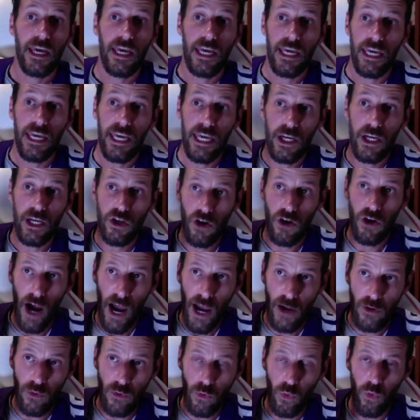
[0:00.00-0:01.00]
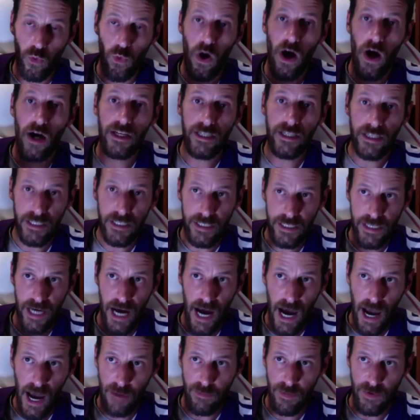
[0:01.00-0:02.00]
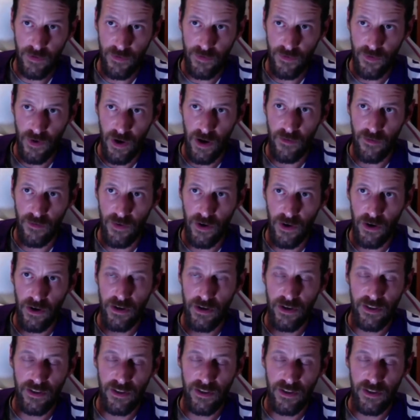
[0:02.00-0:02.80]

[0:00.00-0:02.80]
He cried one time in front of her.